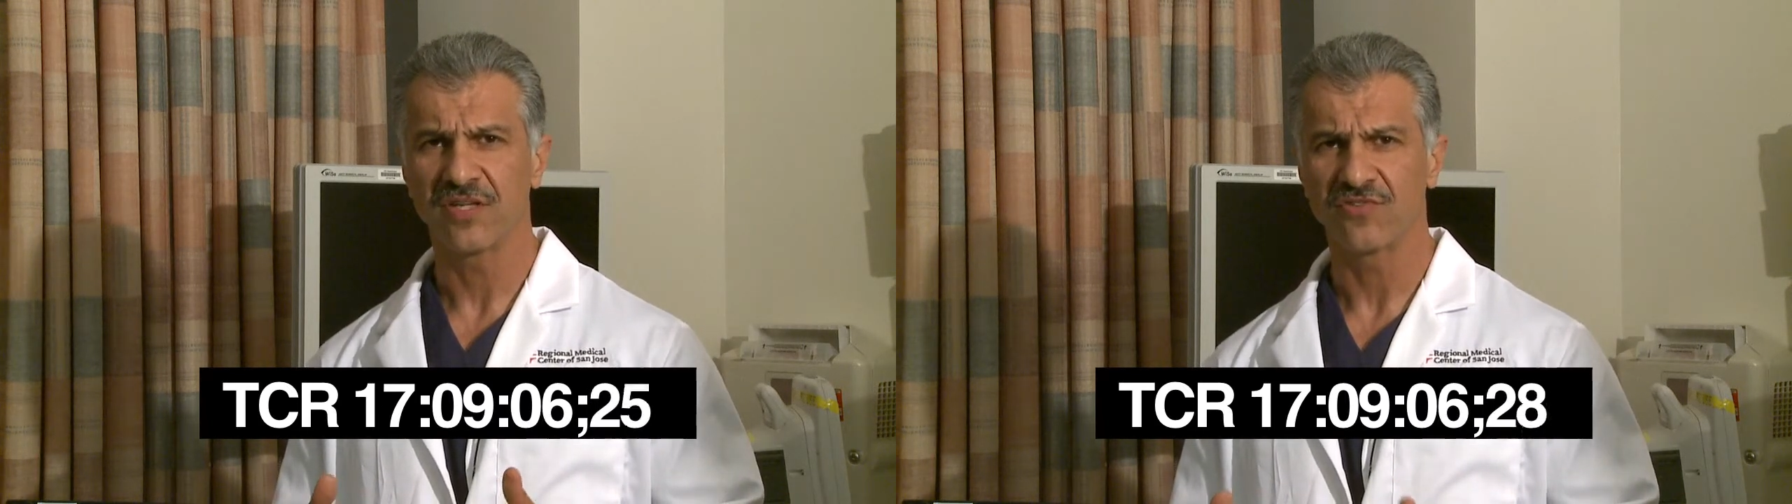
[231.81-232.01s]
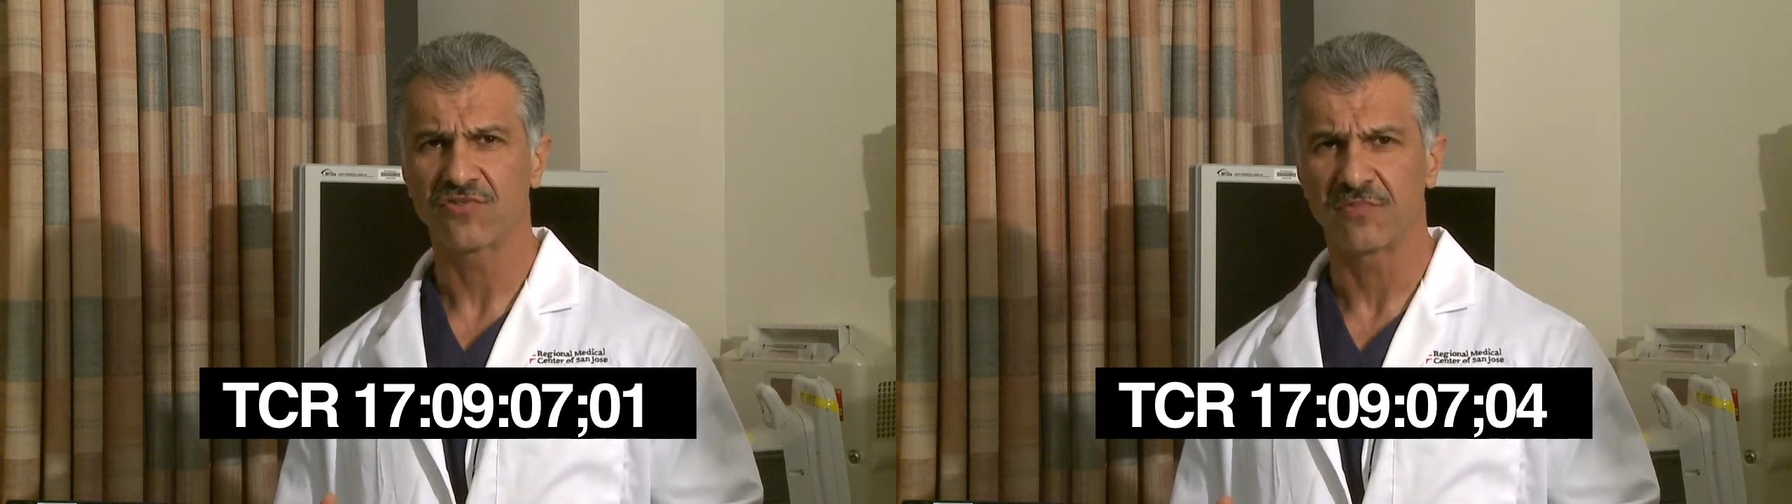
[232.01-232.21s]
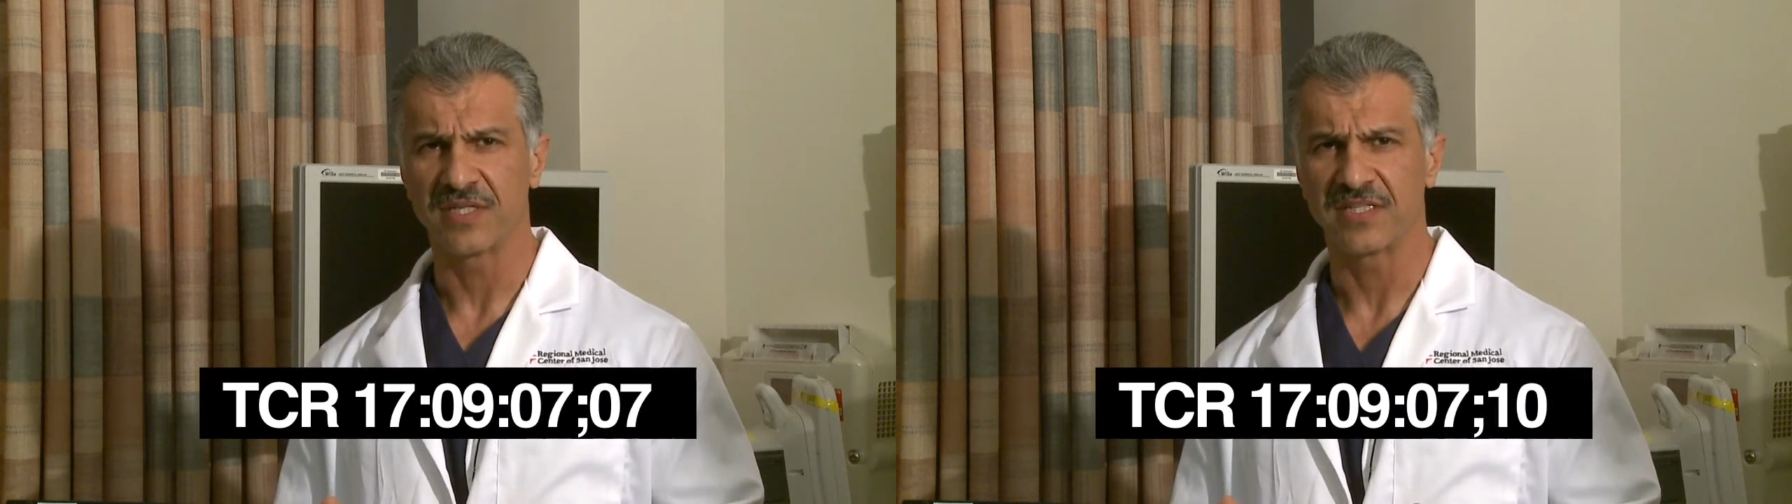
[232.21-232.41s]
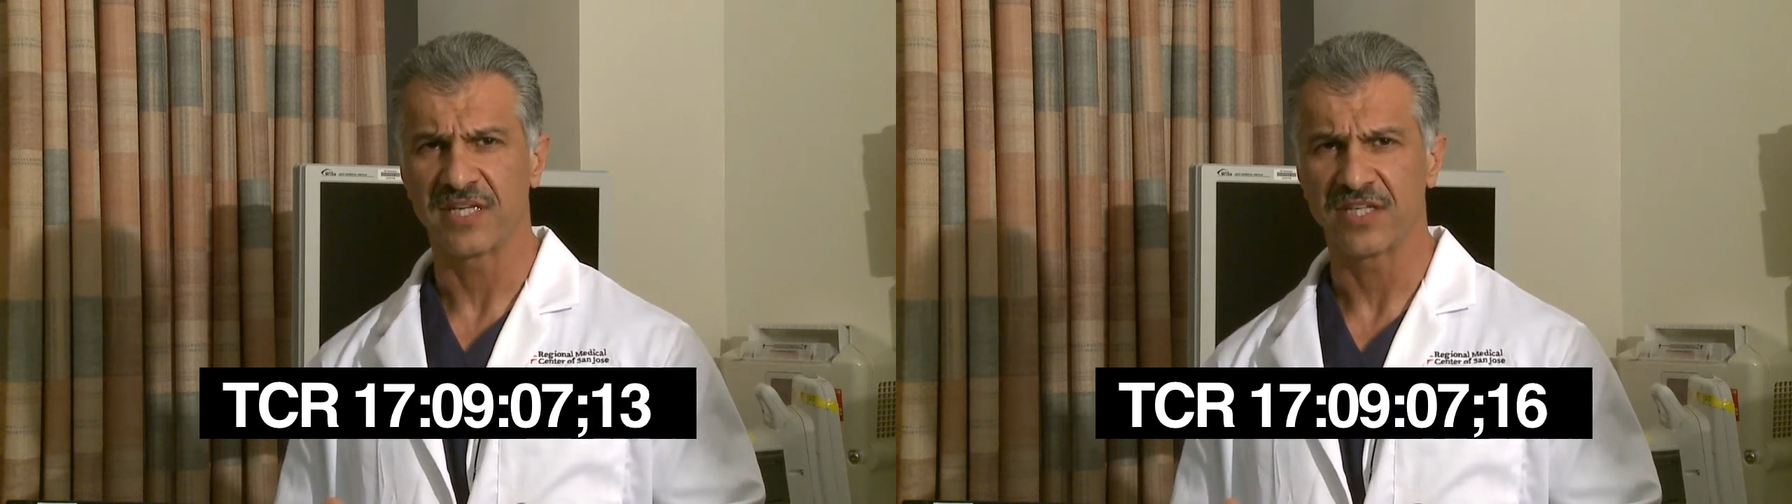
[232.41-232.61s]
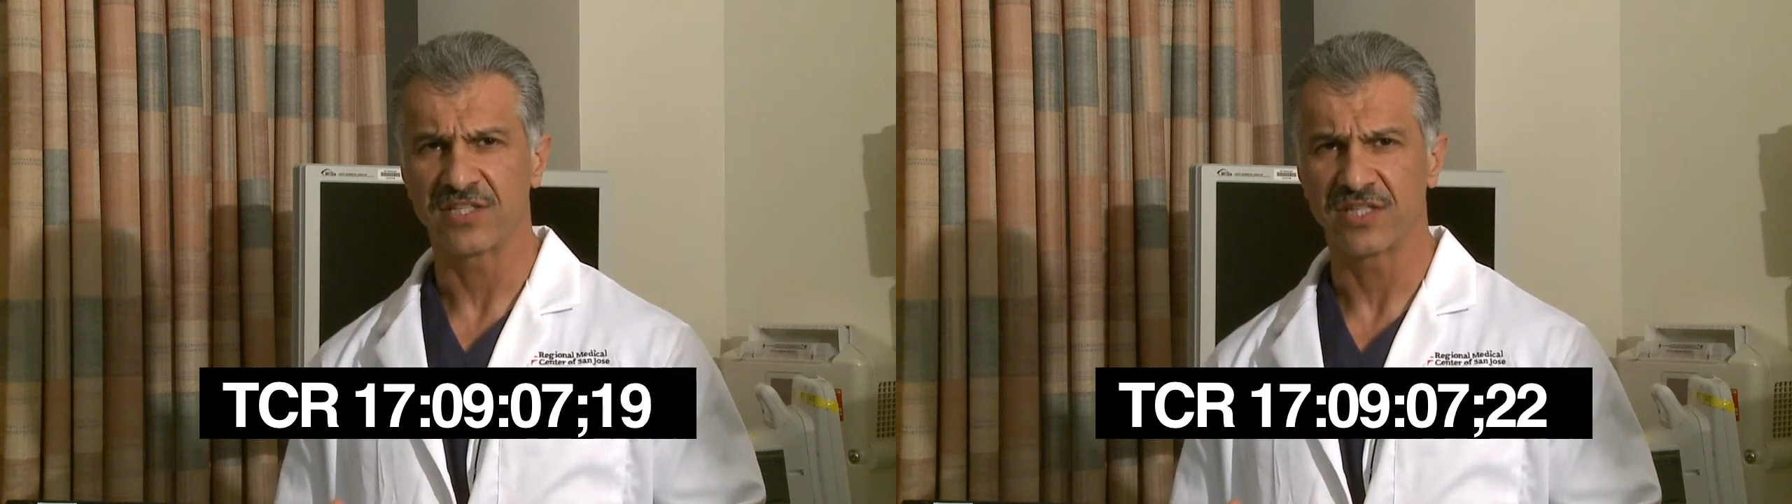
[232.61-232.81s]

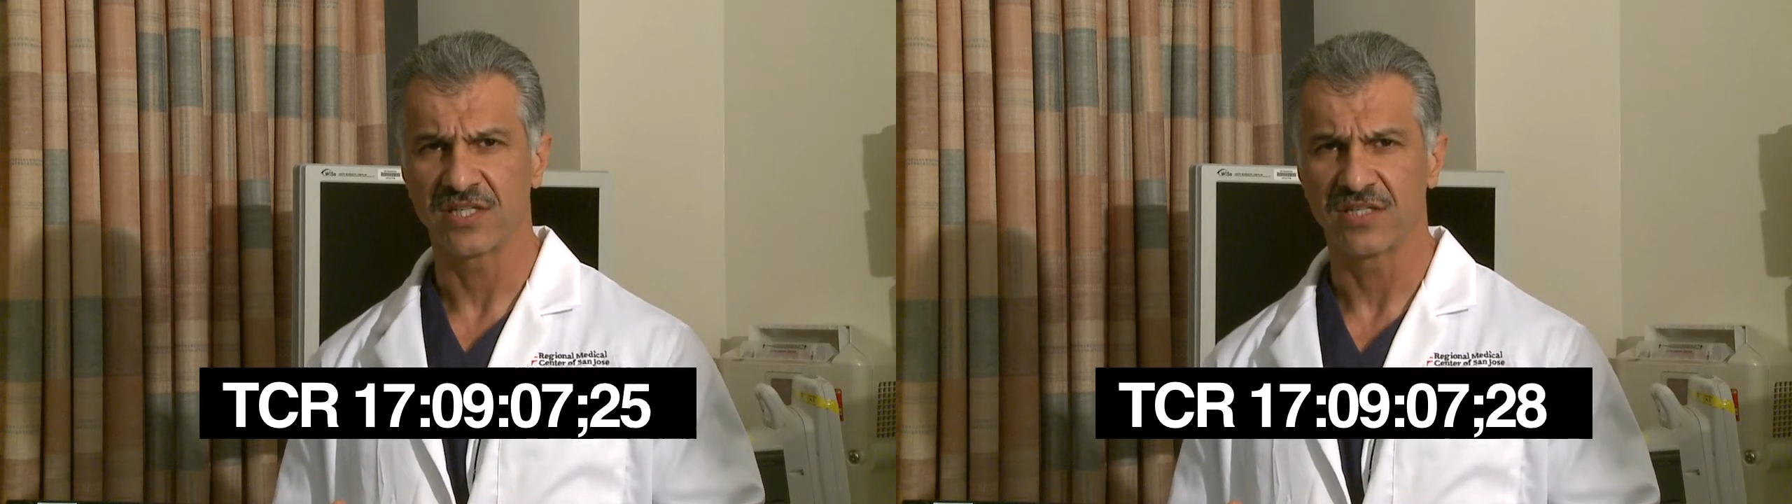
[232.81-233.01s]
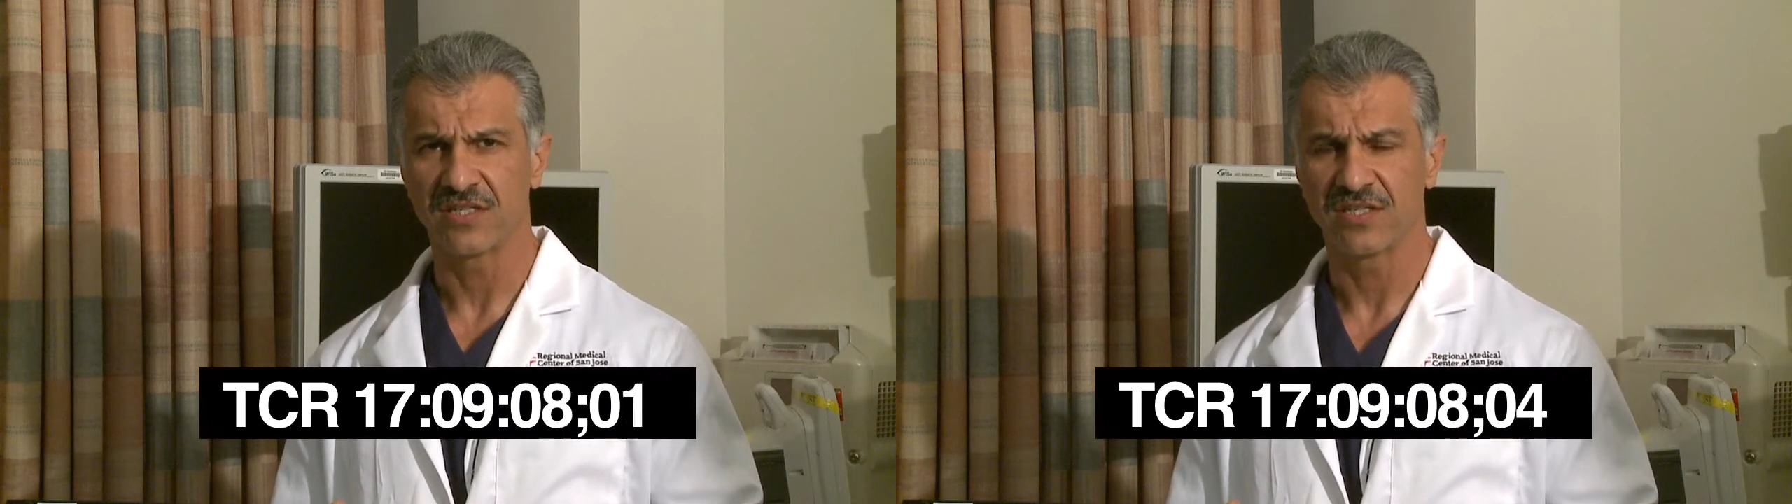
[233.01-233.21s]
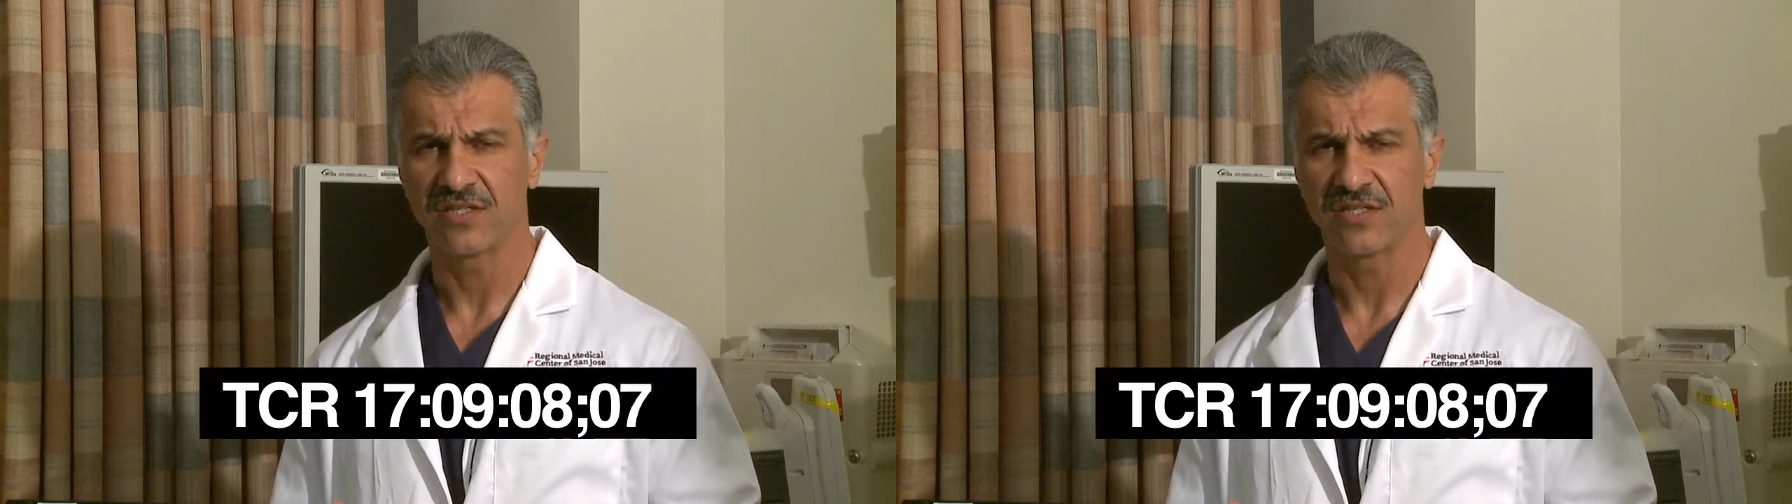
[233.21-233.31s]
instrumentation